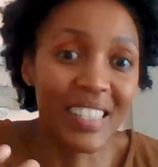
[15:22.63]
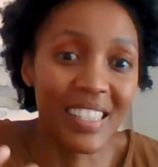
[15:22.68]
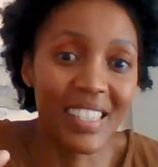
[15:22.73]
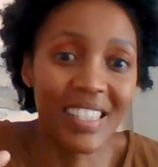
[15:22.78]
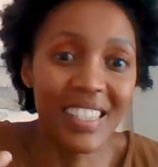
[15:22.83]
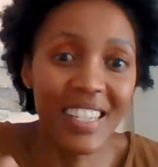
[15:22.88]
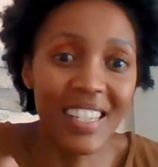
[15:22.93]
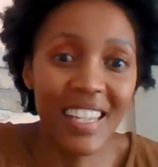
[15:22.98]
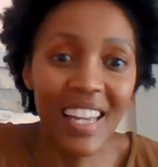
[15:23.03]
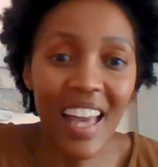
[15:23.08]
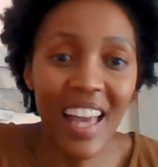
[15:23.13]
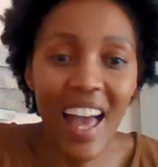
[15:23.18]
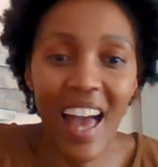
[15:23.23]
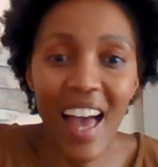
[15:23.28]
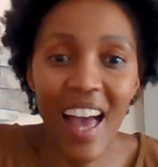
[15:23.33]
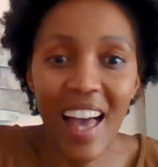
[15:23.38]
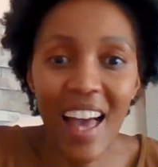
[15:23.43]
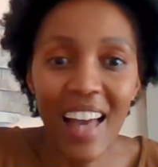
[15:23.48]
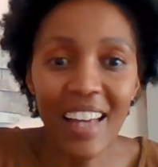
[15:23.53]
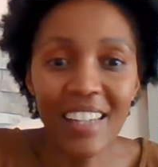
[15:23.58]
Disney
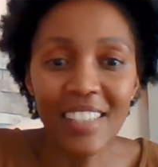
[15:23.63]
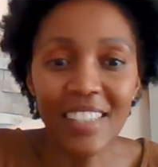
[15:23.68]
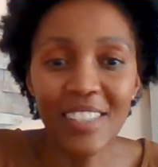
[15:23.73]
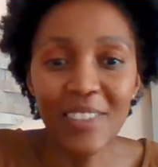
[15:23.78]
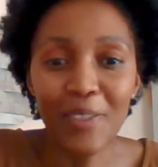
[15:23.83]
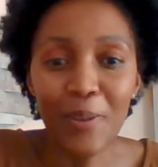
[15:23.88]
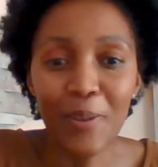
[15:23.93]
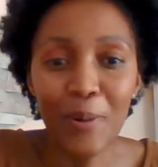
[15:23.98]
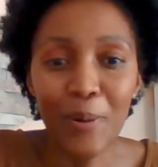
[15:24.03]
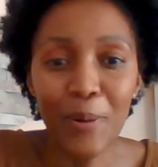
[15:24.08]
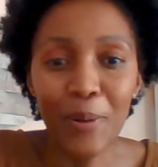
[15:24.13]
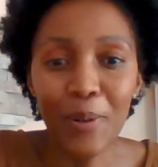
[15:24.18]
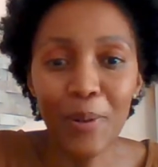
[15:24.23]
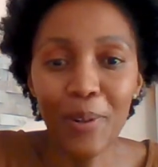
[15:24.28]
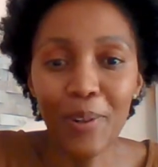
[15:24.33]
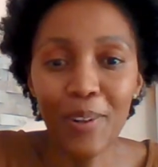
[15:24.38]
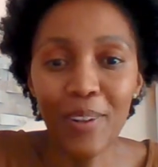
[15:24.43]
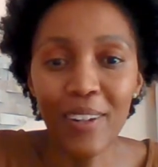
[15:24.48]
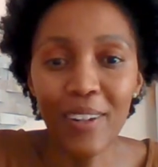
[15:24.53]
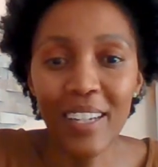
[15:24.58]
ad
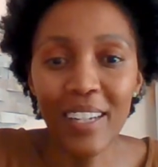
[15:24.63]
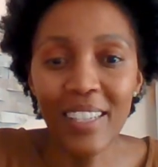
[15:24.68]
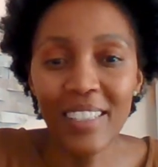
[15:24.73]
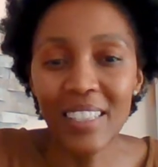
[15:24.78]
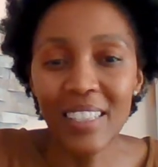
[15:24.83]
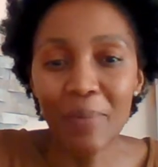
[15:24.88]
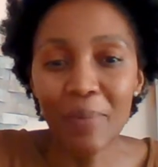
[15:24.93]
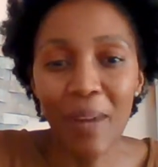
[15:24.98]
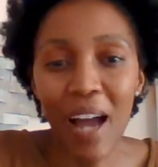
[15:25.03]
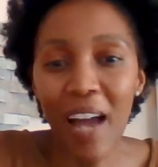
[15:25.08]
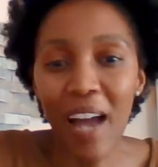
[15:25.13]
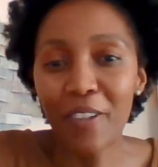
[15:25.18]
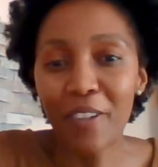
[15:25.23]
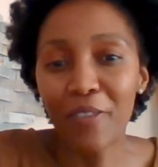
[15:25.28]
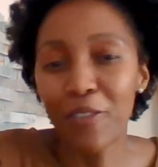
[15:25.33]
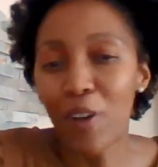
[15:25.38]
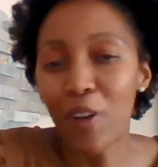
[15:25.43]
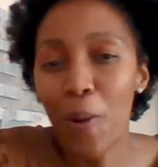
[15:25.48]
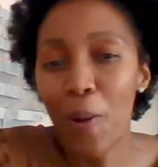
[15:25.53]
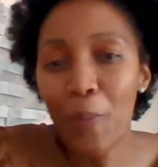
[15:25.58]
or some
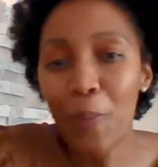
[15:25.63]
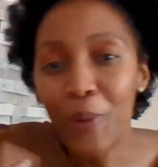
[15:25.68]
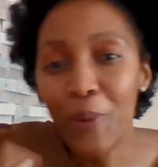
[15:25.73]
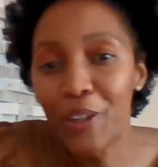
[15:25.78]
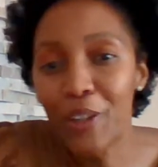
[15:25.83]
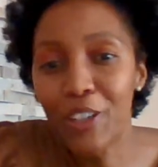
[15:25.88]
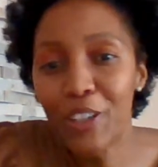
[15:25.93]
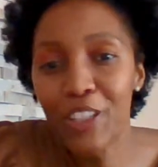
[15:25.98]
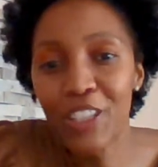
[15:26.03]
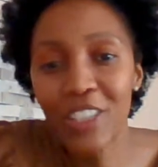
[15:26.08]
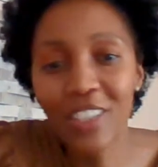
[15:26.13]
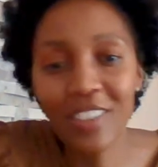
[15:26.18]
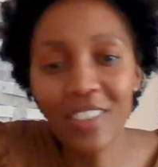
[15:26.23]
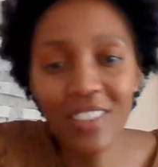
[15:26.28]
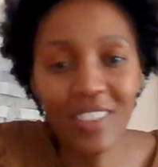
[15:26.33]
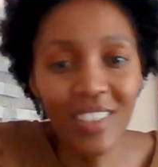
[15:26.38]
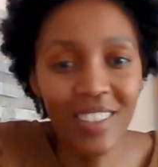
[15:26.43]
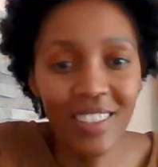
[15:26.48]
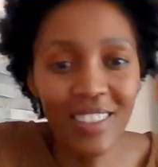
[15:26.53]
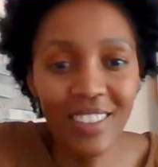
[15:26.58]
kind of
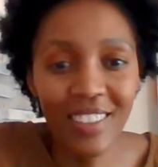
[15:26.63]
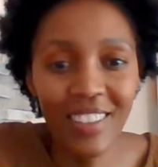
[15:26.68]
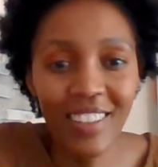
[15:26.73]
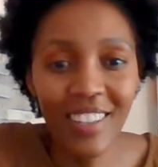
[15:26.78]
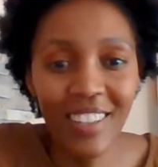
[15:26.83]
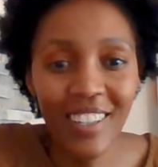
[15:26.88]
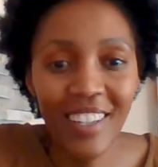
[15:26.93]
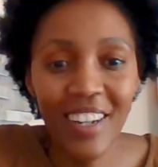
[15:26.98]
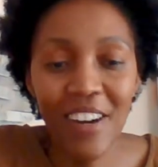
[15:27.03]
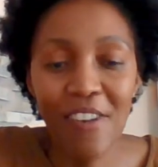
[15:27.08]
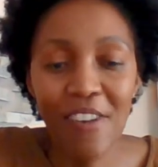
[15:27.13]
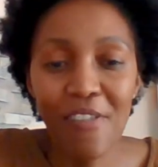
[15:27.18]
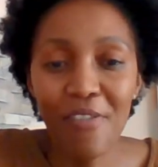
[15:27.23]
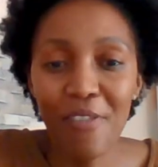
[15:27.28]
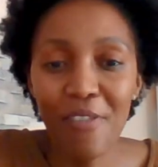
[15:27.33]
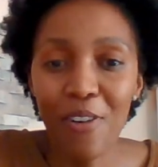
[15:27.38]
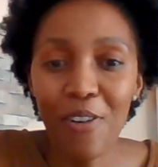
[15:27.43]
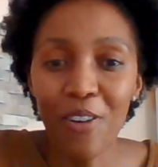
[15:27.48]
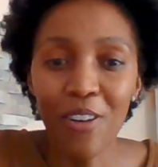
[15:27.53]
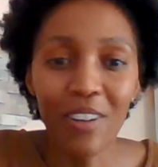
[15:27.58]
commercial
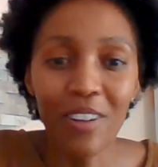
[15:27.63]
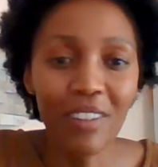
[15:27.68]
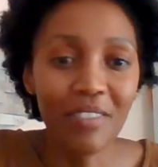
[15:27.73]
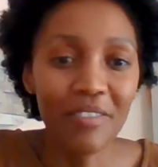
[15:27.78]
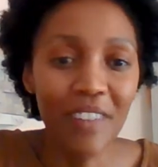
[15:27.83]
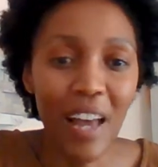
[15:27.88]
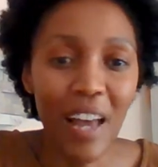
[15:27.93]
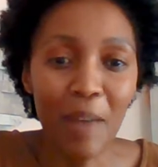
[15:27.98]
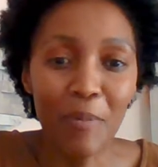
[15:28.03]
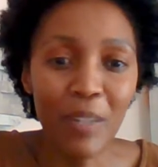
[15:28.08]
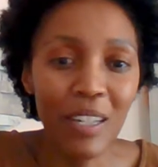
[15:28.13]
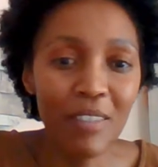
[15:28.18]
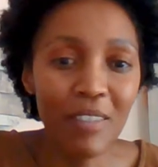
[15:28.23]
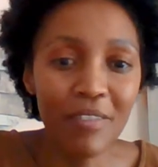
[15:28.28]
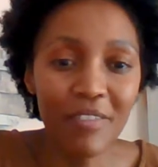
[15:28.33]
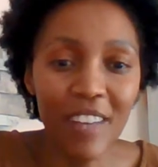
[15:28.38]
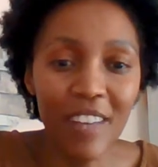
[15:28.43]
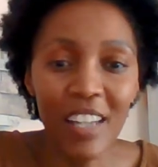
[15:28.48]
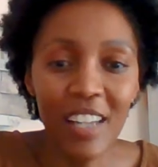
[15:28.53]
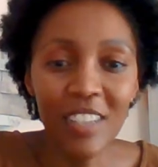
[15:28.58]
for
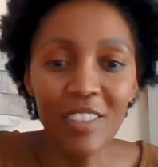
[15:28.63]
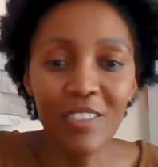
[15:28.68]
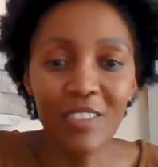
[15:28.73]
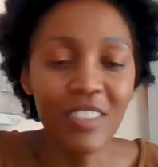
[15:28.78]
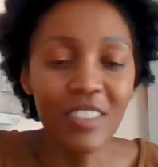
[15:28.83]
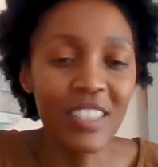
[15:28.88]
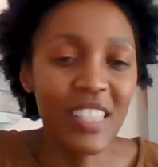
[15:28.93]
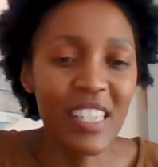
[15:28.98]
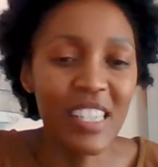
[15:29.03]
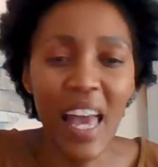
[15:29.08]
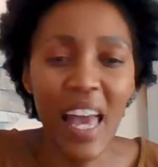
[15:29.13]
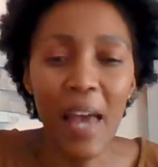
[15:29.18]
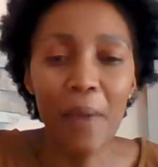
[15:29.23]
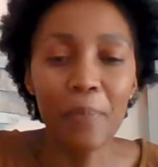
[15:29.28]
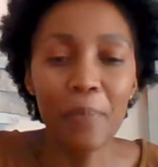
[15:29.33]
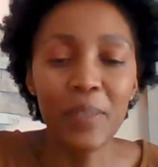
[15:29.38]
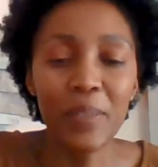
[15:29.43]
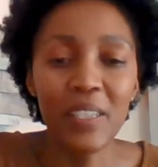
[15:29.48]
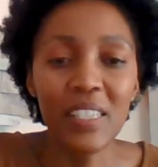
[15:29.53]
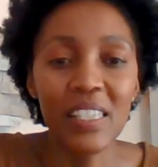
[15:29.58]
family values and
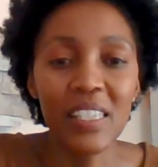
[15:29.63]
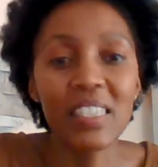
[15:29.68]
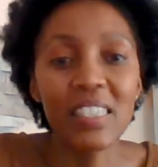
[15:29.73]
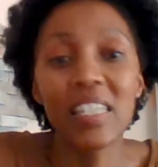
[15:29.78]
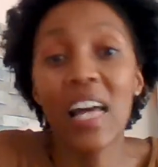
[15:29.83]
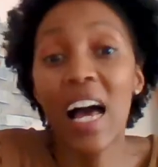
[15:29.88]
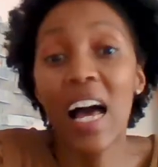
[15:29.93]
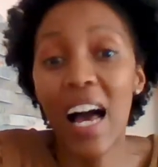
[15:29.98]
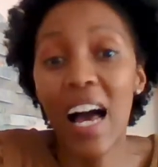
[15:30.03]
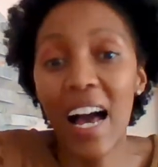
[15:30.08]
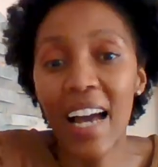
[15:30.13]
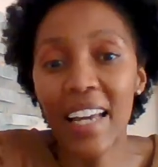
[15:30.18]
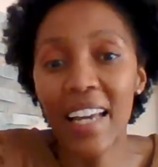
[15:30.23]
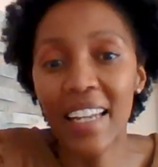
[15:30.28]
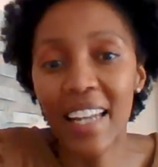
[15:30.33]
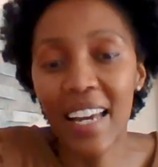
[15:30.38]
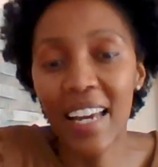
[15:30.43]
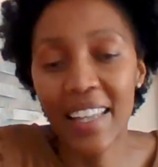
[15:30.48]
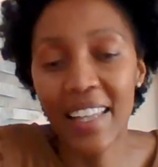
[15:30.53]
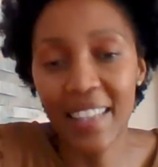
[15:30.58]
happiness.
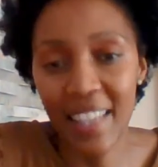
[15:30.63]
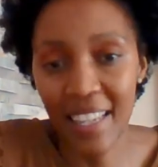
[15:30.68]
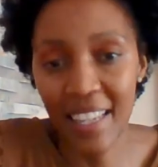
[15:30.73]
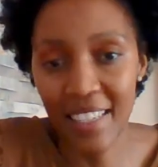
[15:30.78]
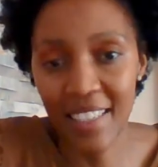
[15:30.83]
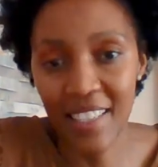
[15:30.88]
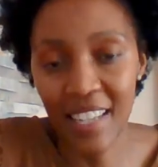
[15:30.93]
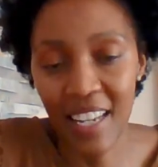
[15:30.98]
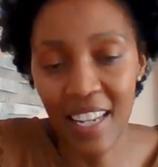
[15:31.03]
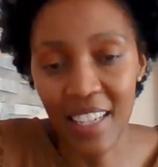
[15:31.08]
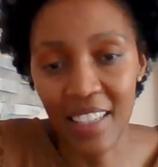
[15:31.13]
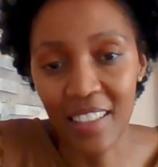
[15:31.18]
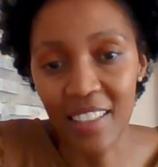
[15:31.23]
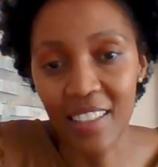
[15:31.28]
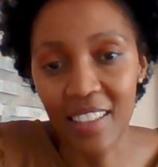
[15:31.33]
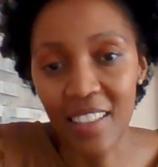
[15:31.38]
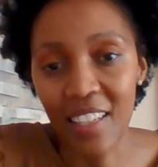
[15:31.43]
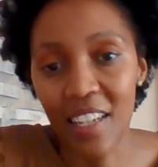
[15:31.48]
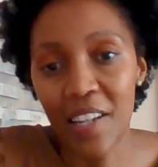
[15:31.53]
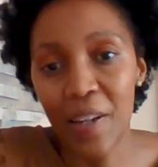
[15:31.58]
I like their
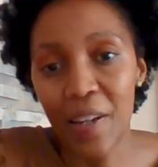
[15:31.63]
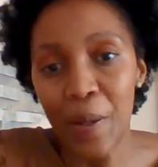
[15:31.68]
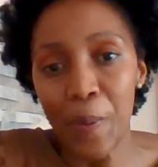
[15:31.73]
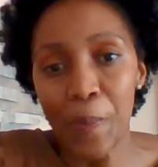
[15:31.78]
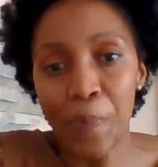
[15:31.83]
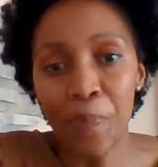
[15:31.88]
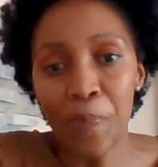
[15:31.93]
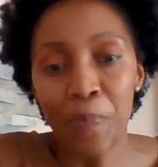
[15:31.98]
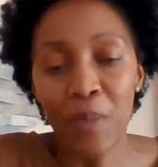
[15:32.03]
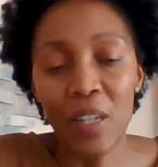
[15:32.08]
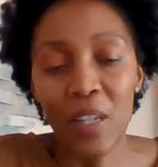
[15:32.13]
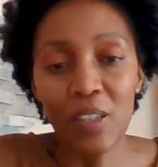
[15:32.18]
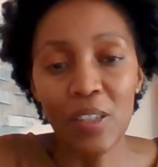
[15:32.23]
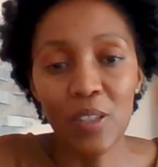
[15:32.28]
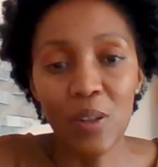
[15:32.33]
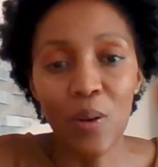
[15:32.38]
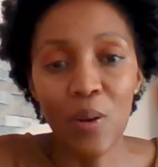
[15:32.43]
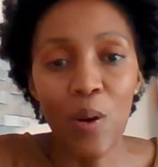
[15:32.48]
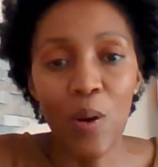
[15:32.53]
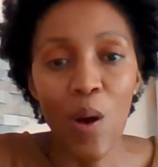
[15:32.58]
channel.
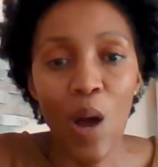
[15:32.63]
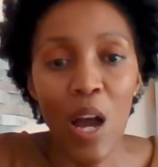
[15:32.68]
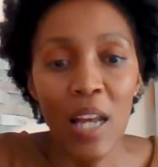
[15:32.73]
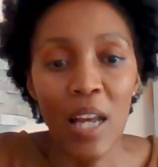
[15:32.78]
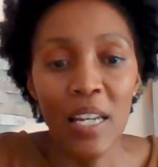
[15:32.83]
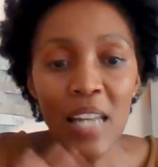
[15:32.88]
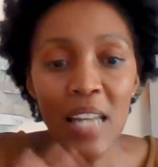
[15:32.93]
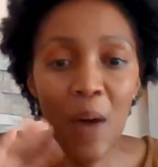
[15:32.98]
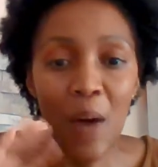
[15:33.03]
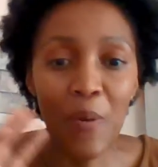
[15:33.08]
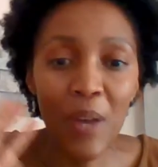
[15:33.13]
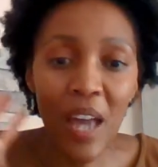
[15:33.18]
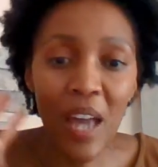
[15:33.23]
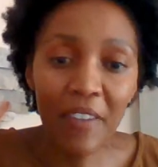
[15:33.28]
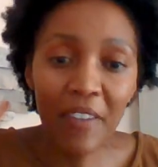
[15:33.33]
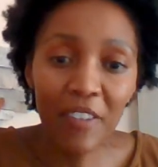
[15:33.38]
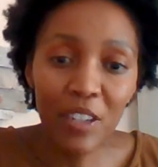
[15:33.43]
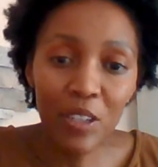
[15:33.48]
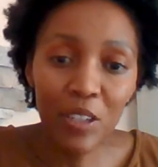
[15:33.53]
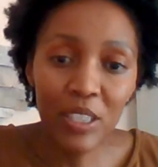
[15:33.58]
So now we
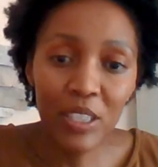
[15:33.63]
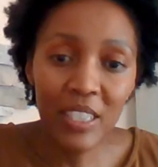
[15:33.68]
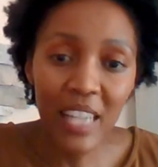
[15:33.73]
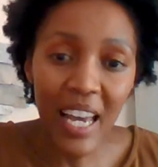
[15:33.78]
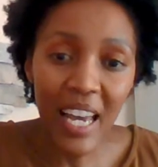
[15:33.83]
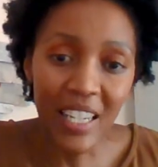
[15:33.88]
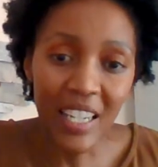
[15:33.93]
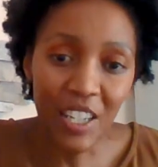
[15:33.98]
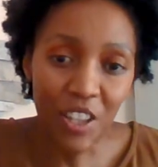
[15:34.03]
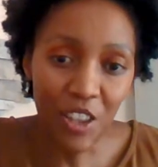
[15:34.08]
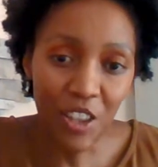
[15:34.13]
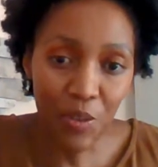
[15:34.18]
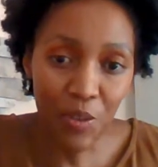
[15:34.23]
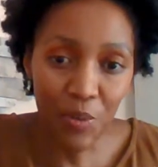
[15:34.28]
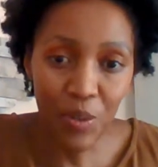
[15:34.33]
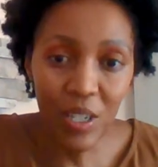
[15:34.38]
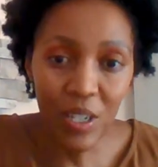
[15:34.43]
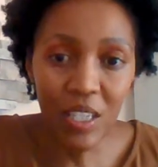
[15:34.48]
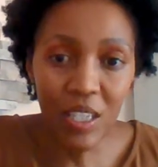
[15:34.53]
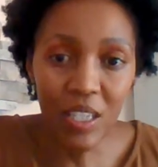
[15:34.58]
have looked at
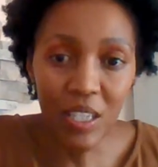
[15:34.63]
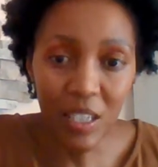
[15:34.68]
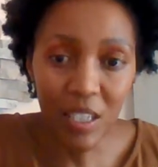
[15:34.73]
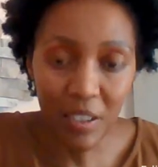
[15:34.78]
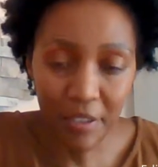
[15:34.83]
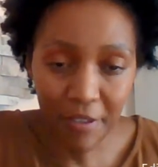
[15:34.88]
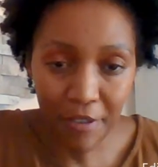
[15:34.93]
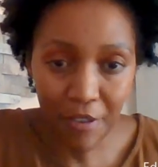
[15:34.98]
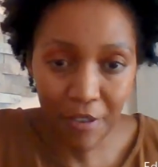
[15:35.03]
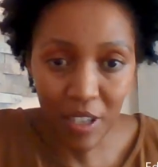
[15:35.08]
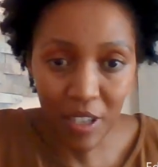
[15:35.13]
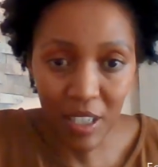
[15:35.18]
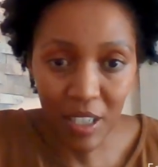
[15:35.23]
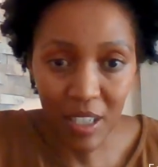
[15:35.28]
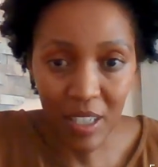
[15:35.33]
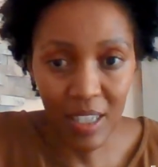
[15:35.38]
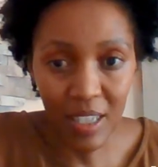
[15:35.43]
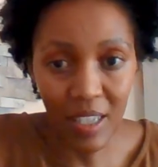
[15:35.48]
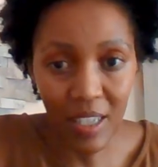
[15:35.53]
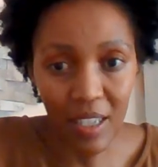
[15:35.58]
three
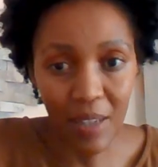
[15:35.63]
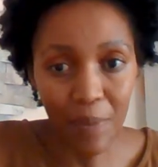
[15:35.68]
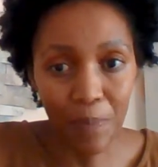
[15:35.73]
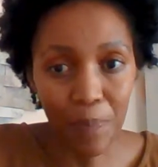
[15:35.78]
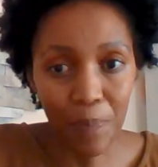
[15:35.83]
different